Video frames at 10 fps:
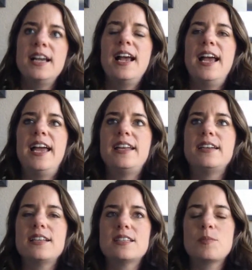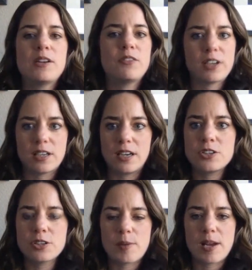And it's a bit of a
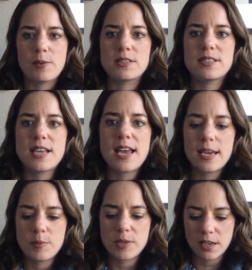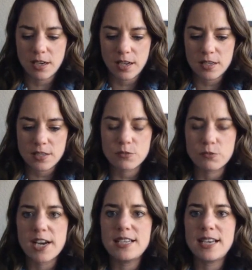conundrum, I would say, because
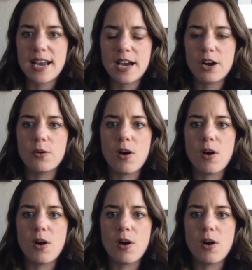right now,